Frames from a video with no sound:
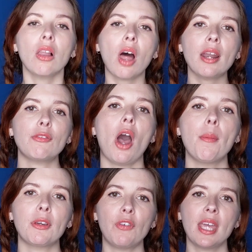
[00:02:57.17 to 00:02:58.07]
A lot of
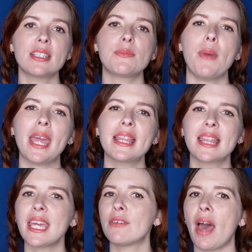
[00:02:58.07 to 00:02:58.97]
comic fans may
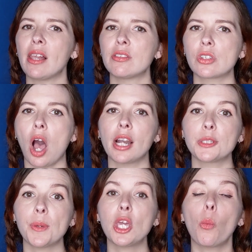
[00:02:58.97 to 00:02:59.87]
think of Alan Scott
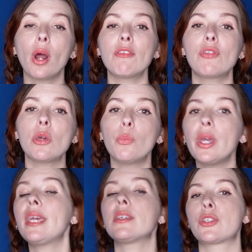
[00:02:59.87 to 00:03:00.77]
as being one of the
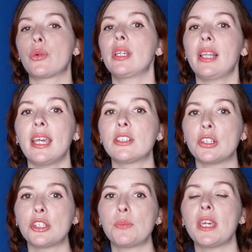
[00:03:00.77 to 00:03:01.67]
weakest Green
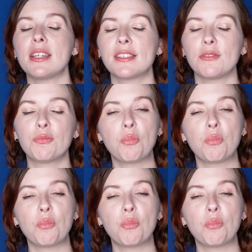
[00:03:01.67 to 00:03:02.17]
Lanterns because of,